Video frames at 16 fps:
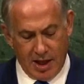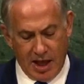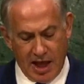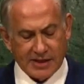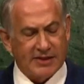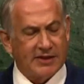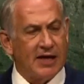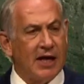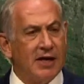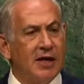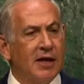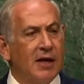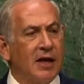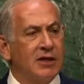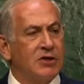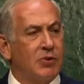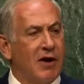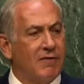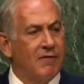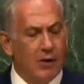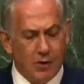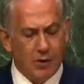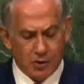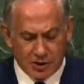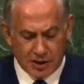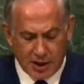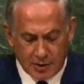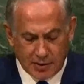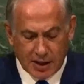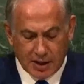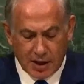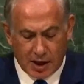and sending its
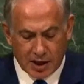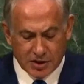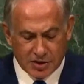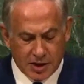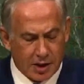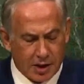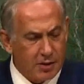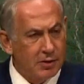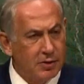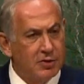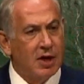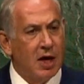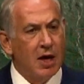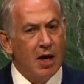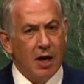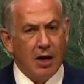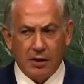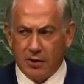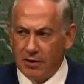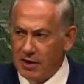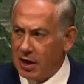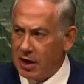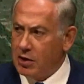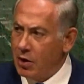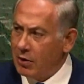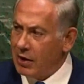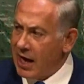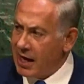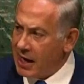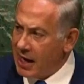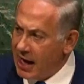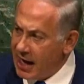Revolutionary Guard generals to the
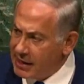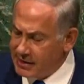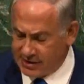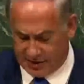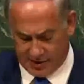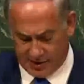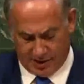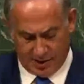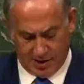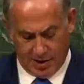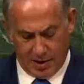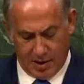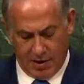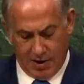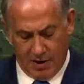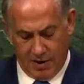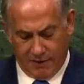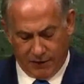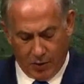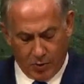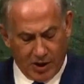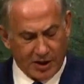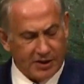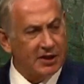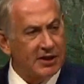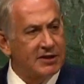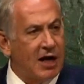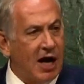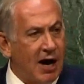Golan Heights, from which its